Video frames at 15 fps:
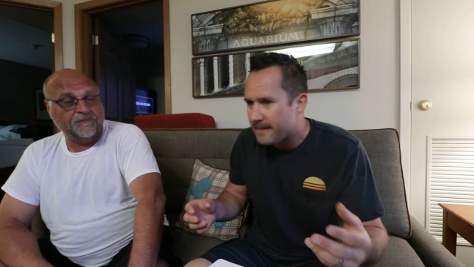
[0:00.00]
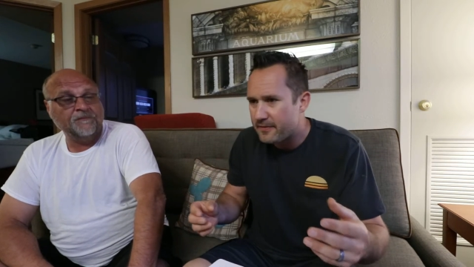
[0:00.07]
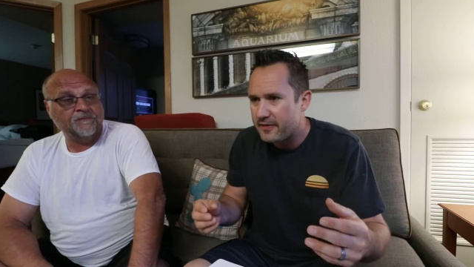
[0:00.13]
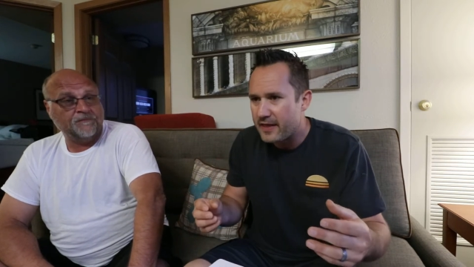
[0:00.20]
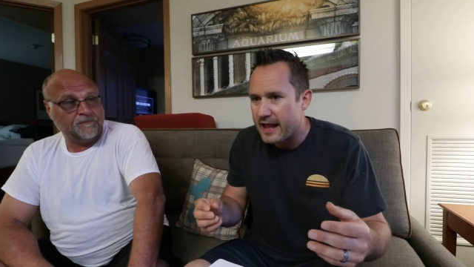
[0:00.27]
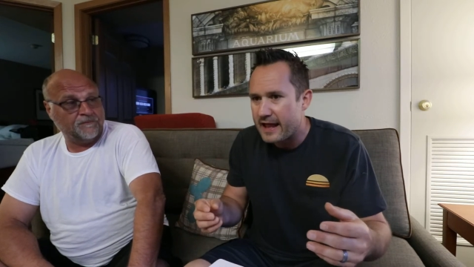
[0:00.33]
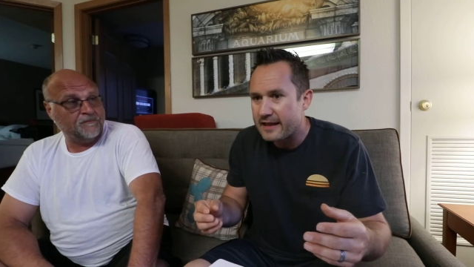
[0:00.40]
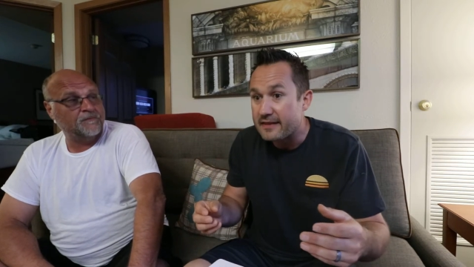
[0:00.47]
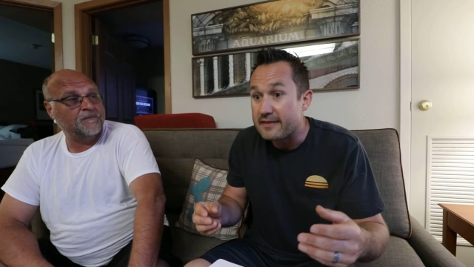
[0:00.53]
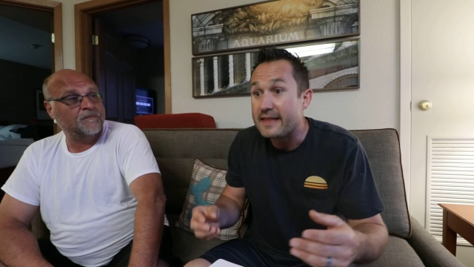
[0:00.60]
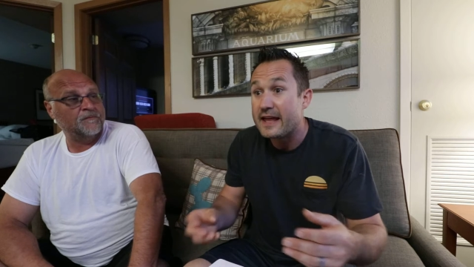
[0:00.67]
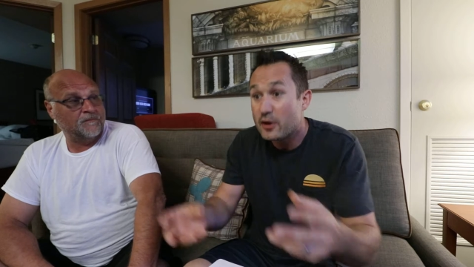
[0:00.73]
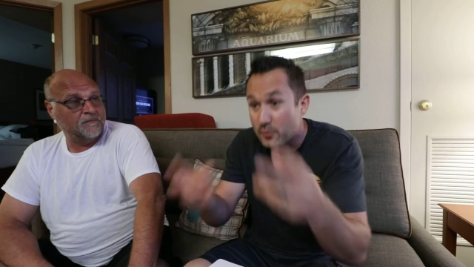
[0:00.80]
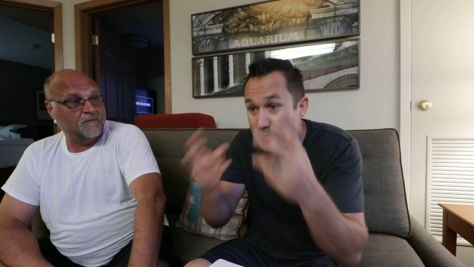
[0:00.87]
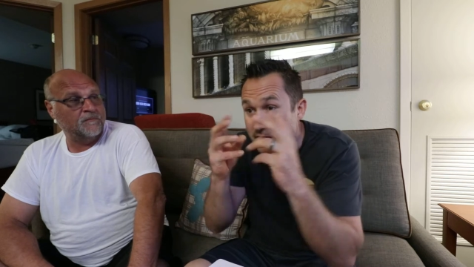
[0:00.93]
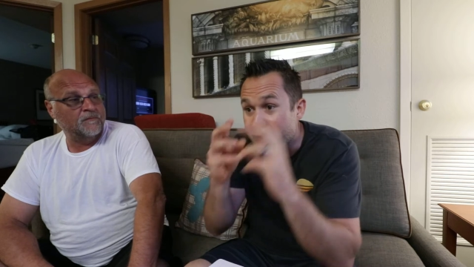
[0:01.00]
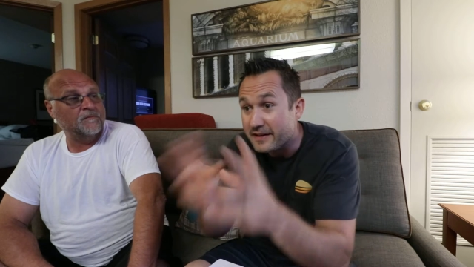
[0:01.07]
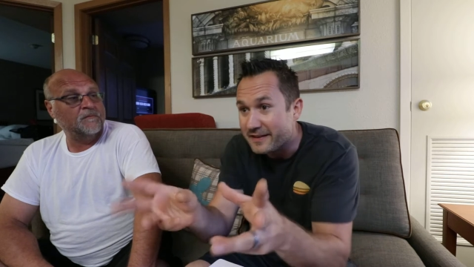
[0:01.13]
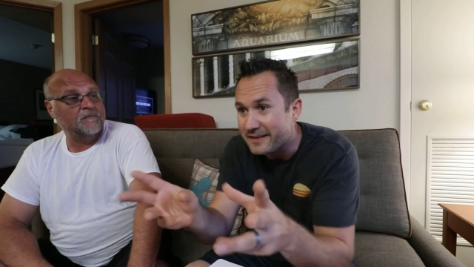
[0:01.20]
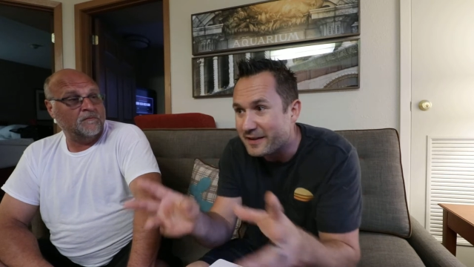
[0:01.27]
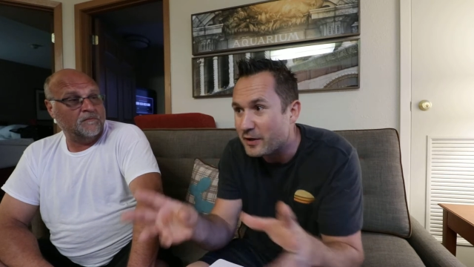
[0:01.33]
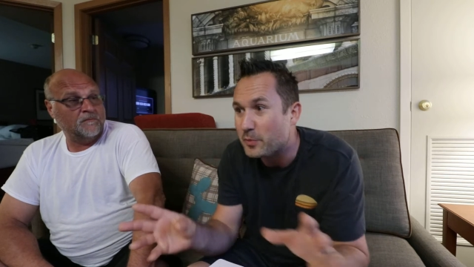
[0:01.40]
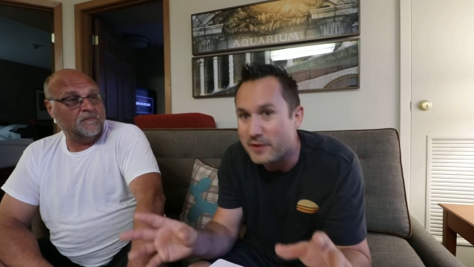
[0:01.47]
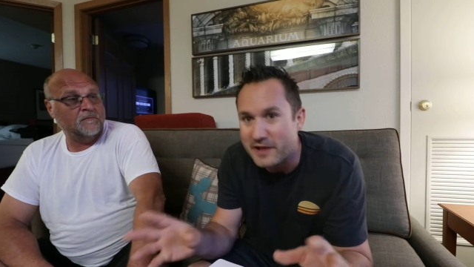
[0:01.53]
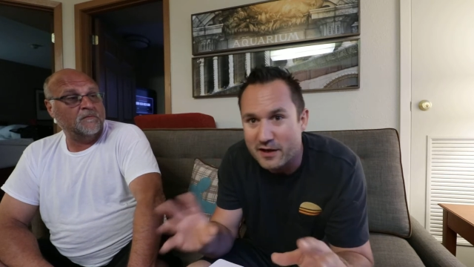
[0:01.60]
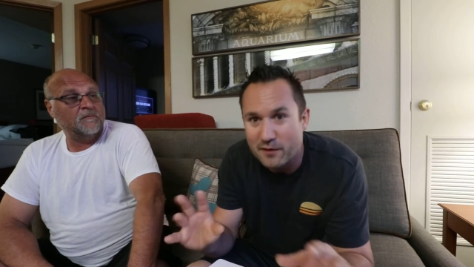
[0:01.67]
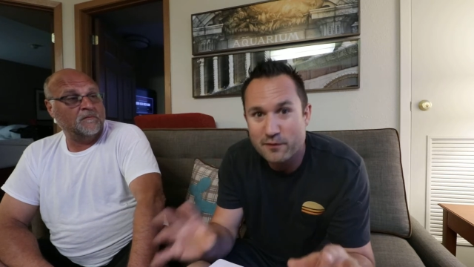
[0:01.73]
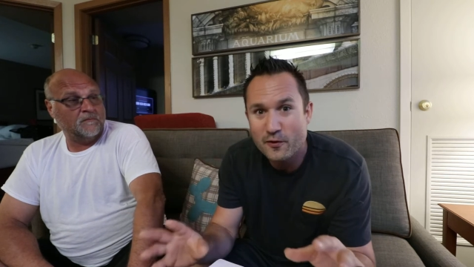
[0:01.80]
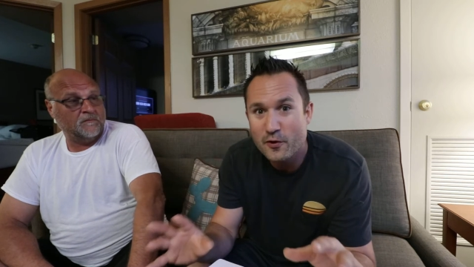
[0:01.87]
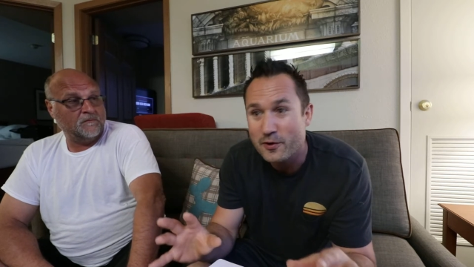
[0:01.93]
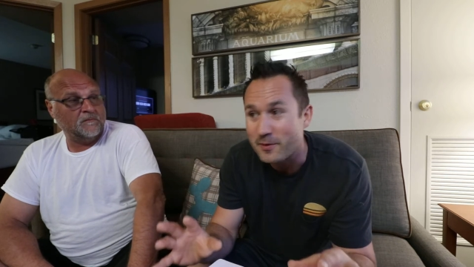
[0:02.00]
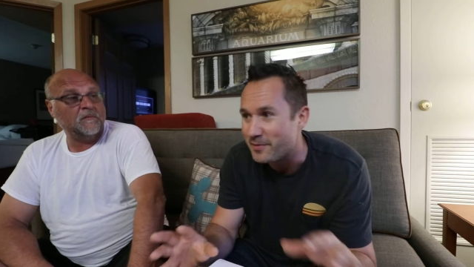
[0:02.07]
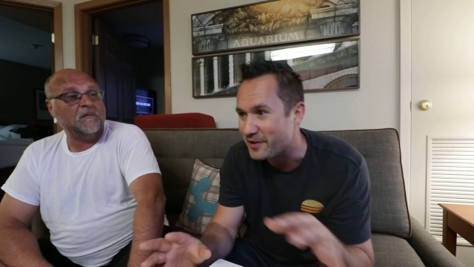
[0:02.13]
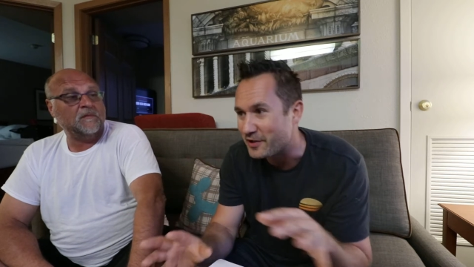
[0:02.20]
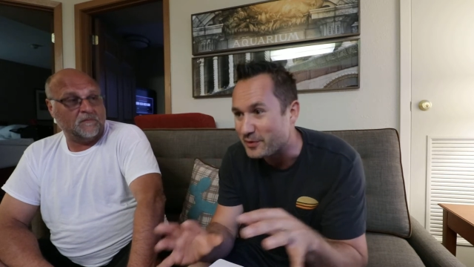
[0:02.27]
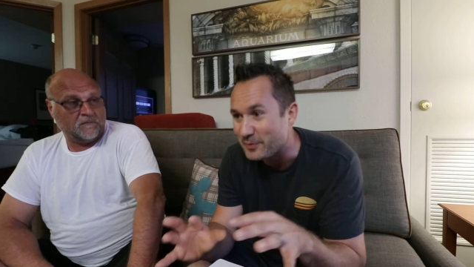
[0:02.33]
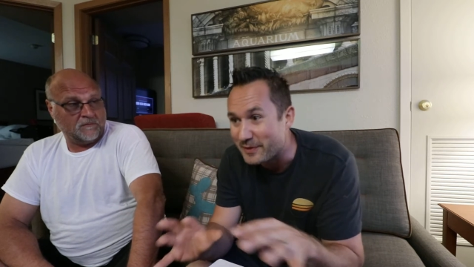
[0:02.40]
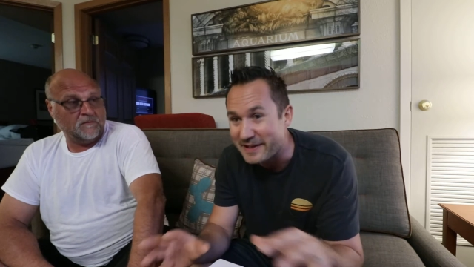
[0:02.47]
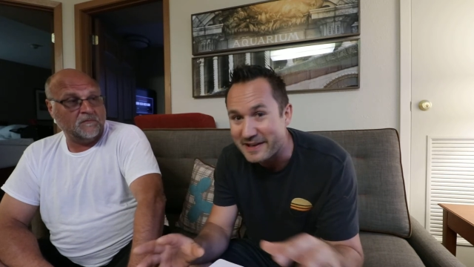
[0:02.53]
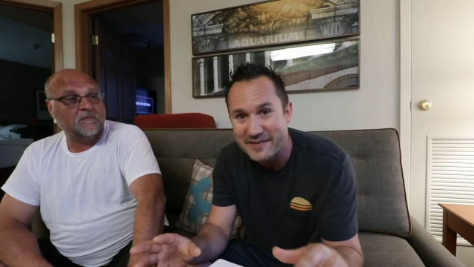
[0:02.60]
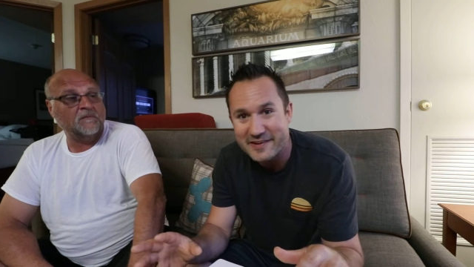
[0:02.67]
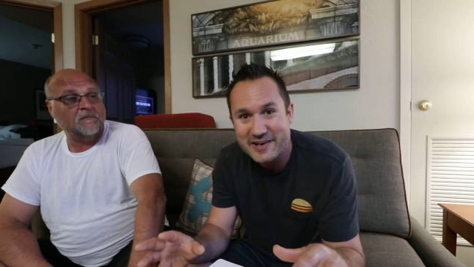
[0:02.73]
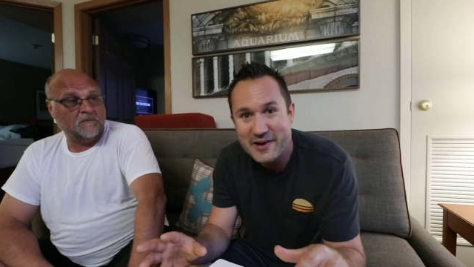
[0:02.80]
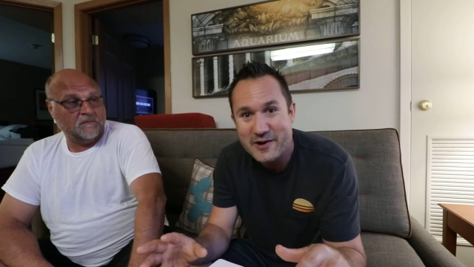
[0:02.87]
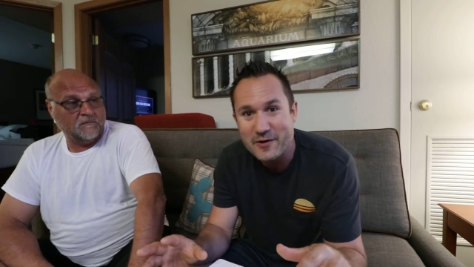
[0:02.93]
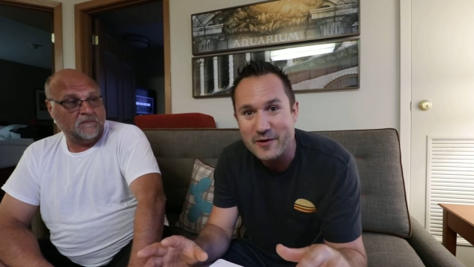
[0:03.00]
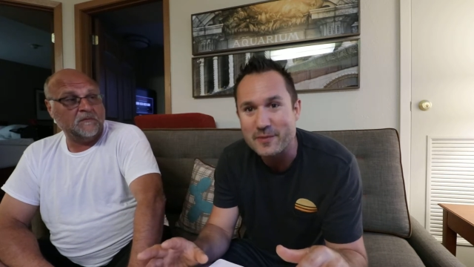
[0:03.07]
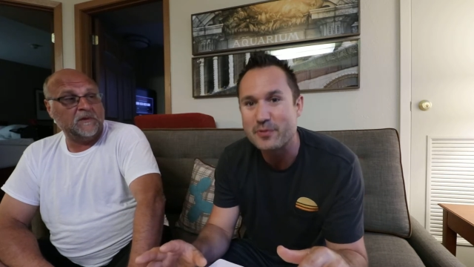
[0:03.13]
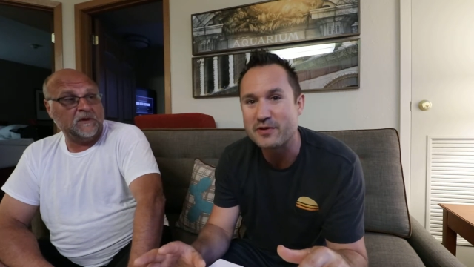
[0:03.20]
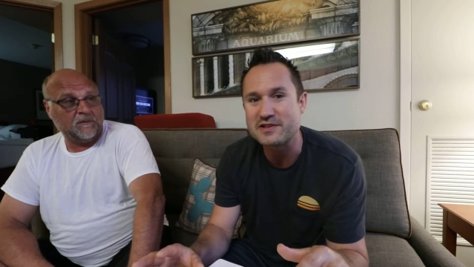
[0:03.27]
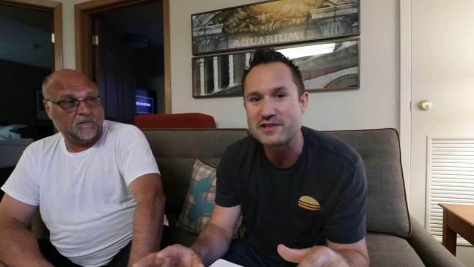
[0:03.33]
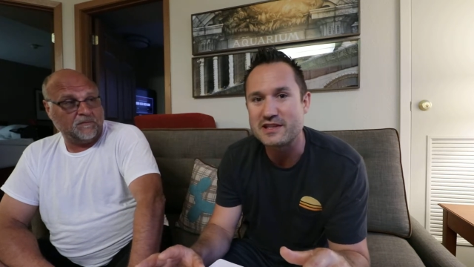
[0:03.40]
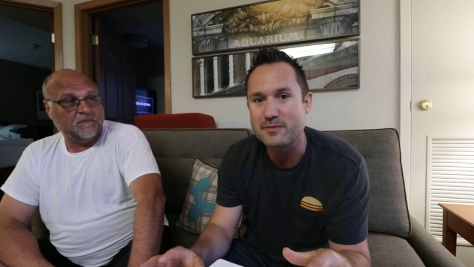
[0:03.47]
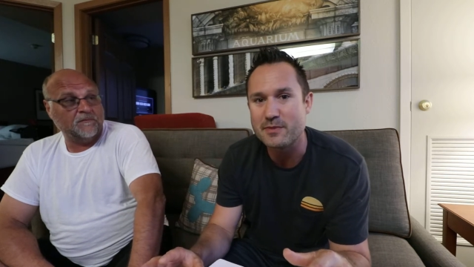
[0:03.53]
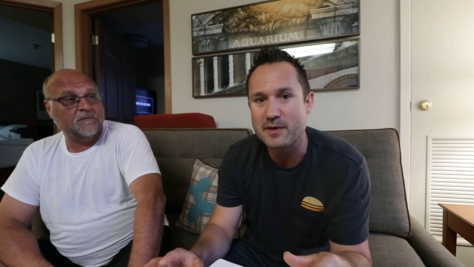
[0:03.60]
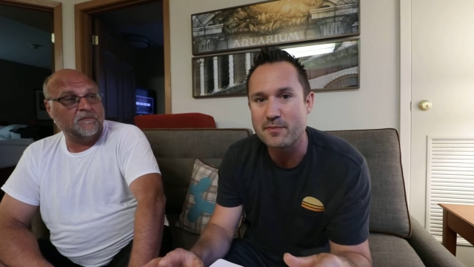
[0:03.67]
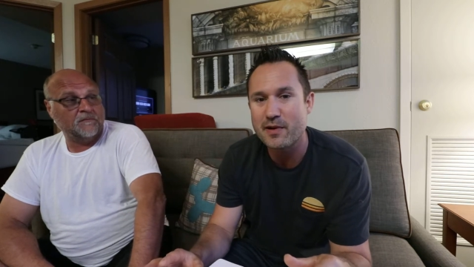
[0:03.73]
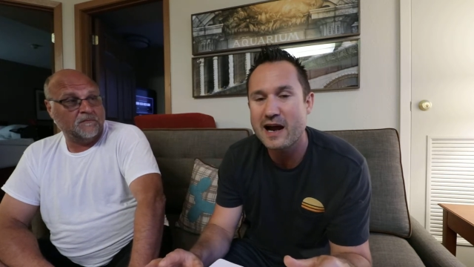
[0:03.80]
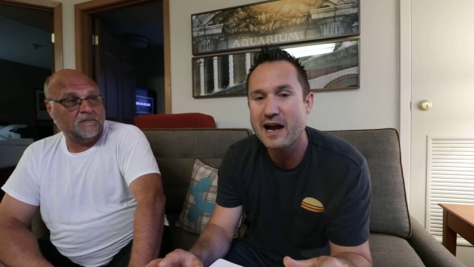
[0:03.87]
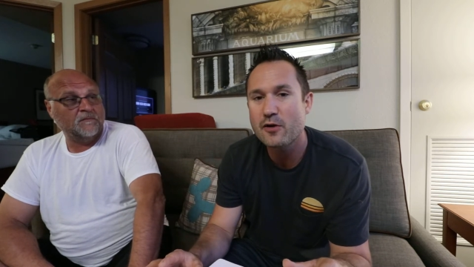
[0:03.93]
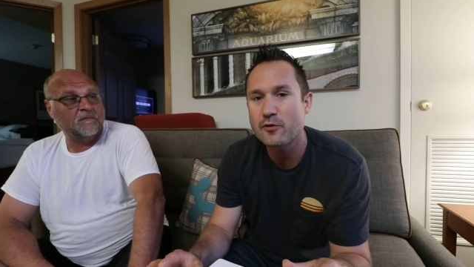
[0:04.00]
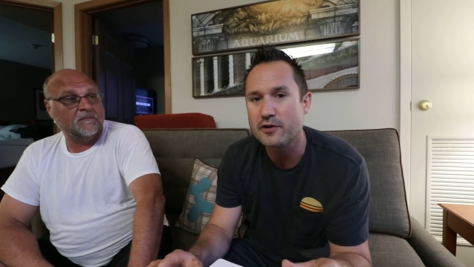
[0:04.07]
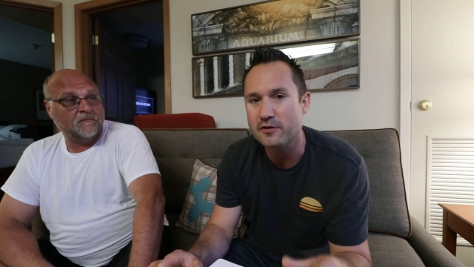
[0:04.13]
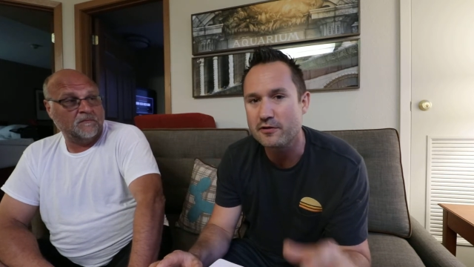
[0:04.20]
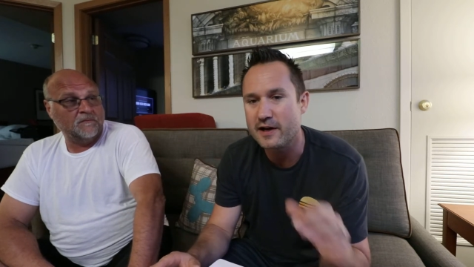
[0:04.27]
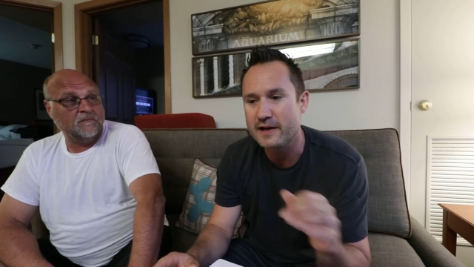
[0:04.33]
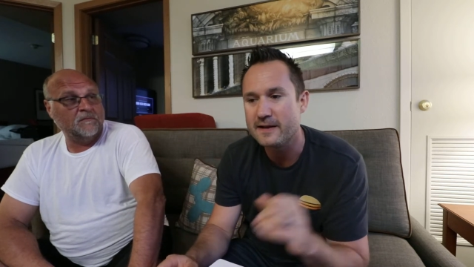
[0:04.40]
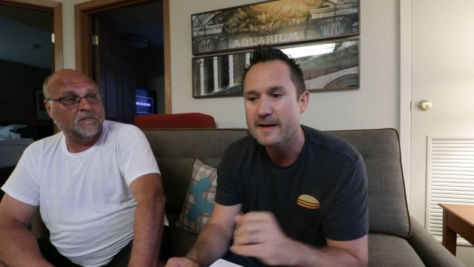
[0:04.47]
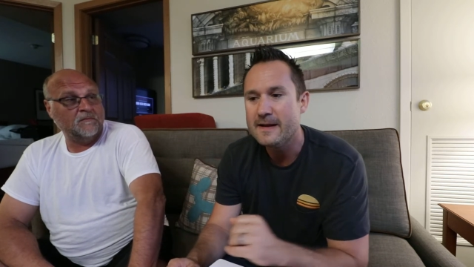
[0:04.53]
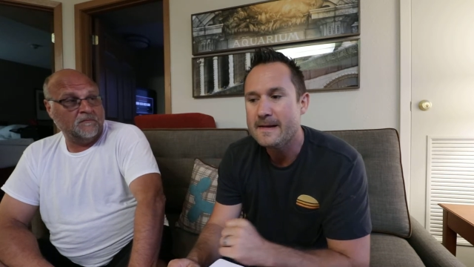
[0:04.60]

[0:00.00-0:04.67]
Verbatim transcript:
Speaker 1: that they'll be informed, they'll be in the know. It puts them in power, right?